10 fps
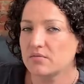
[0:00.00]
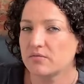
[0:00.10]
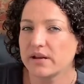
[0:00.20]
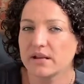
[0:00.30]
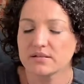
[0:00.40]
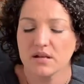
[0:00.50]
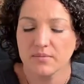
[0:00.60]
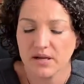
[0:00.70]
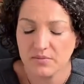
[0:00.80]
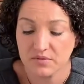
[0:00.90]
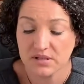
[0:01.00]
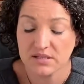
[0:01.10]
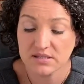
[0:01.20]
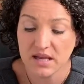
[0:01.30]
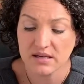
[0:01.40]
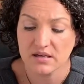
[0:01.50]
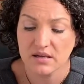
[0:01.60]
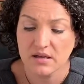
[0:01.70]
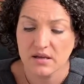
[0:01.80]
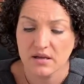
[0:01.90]
readings coming up with this, and
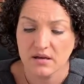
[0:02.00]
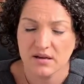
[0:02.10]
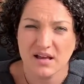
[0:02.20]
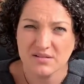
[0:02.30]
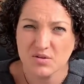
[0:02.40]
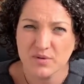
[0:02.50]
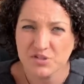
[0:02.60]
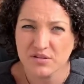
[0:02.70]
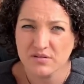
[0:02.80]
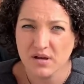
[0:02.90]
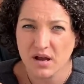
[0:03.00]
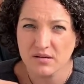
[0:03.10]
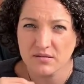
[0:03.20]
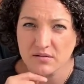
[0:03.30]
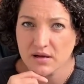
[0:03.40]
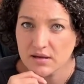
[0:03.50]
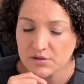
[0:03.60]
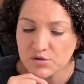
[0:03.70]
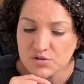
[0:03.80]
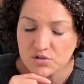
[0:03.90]
not so much on
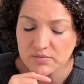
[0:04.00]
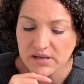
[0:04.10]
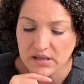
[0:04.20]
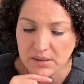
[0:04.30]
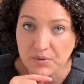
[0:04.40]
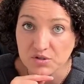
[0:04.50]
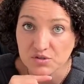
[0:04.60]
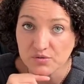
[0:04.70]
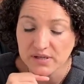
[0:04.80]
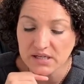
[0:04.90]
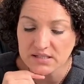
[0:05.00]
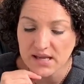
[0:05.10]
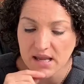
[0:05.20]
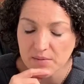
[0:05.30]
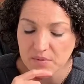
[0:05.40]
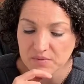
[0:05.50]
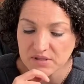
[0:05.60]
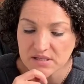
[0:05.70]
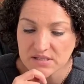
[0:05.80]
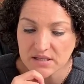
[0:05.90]
YouTube, but like personal readings that came up with
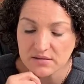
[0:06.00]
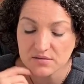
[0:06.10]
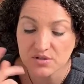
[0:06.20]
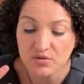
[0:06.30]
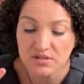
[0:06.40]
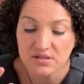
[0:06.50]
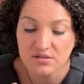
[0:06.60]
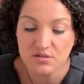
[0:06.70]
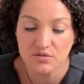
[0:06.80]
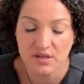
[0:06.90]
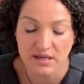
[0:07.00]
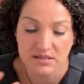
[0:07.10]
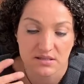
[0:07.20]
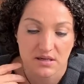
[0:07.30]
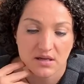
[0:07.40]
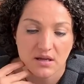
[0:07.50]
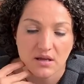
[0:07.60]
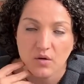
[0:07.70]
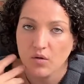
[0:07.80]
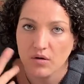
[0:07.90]
this. And so this is two things.
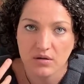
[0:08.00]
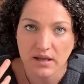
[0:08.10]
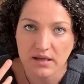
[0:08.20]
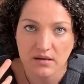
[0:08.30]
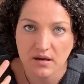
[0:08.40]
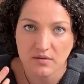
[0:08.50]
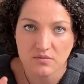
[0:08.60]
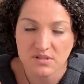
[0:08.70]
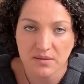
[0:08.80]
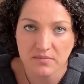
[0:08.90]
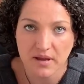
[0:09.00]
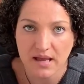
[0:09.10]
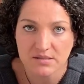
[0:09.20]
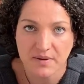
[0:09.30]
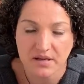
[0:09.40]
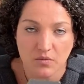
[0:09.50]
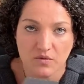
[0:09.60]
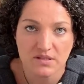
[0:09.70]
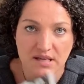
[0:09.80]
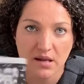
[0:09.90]
Like, some aspect of
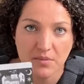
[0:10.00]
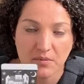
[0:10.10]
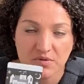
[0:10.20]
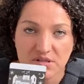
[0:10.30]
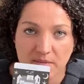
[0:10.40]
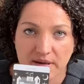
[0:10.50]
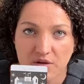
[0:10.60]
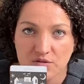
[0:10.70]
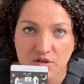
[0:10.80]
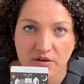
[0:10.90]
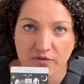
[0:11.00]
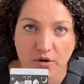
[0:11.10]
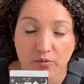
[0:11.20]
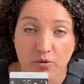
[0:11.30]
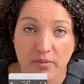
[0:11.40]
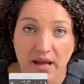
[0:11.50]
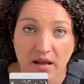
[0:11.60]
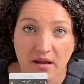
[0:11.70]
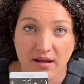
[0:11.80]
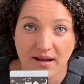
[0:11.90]
this came up with somebody who's looking for a
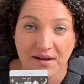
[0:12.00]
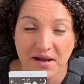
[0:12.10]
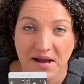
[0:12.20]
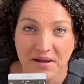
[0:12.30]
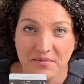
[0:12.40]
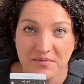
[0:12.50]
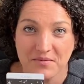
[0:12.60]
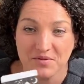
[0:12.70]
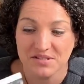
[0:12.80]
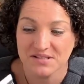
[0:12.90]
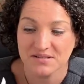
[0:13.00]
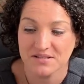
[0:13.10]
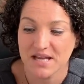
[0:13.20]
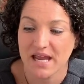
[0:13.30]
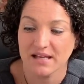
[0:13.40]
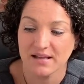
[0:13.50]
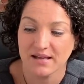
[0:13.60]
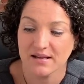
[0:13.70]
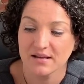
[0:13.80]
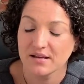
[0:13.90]
roommate. And I was saying,
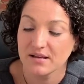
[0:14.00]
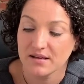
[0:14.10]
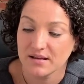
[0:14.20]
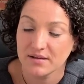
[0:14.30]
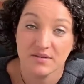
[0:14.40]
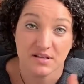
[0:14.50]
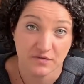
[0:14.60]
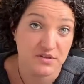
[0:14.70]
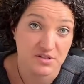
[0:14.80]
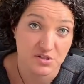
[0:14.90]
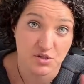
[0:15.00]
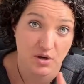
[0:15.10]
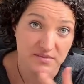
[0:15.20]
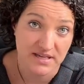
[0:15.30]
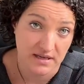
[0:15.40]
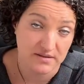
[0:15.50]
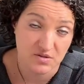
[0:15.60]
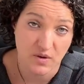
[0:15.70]
like, if this is you, I'm saying, this is